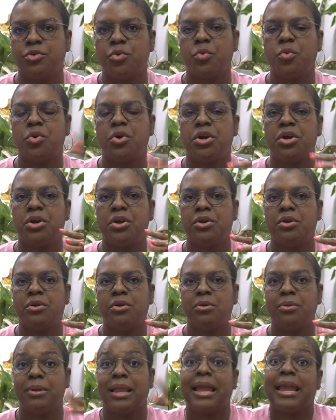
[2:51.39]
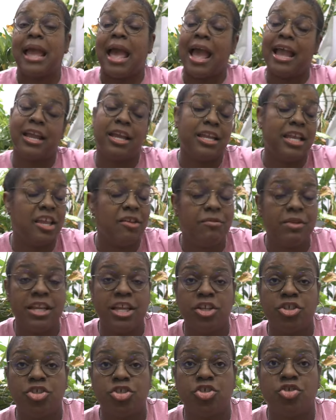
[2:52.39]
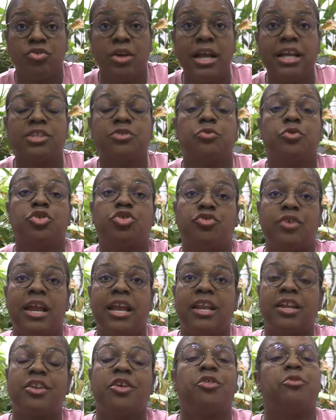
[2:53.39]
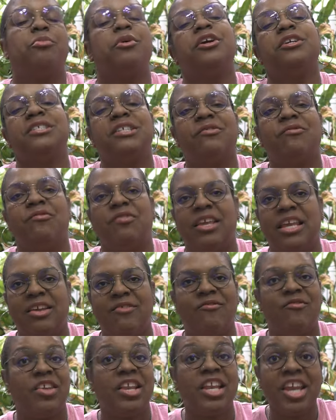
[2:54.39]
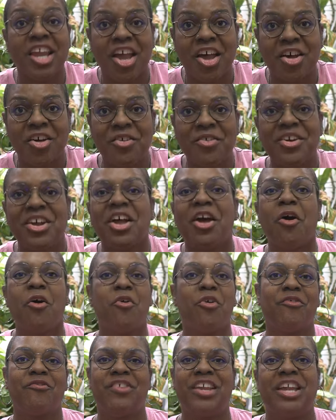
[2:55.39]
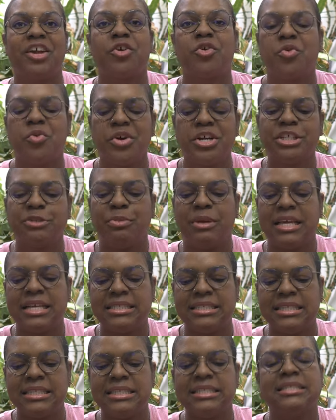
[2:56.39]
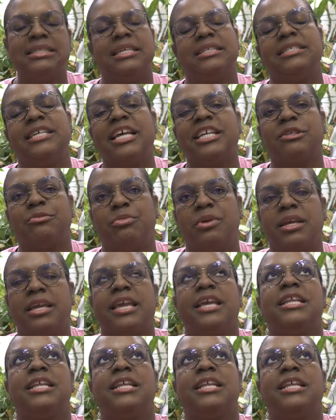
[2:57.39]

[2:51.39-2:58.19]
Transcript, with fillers: or like I could even instruct or train another person via video or via course because this is a textbook.